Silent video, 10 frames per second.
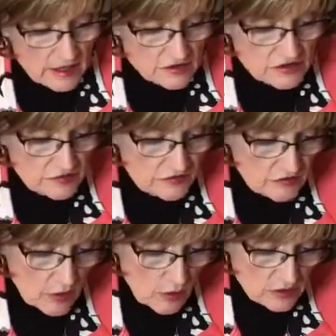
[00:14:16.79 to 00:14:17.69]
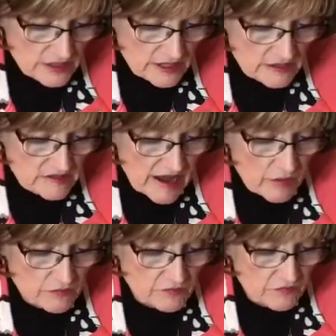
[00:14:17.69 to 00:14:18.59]
just to hold it
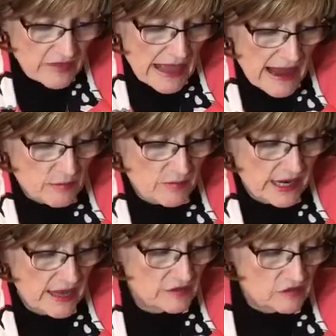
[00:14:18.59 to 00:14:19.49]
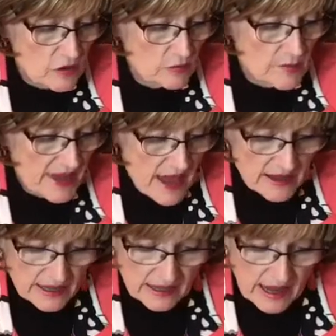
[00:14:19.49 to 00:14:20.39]
down flat when I sew the
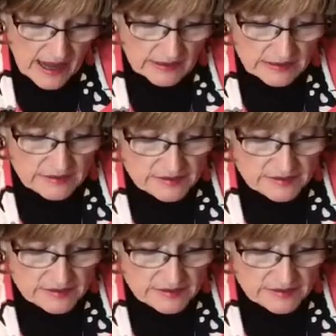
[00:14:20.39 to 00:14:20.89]
backing on.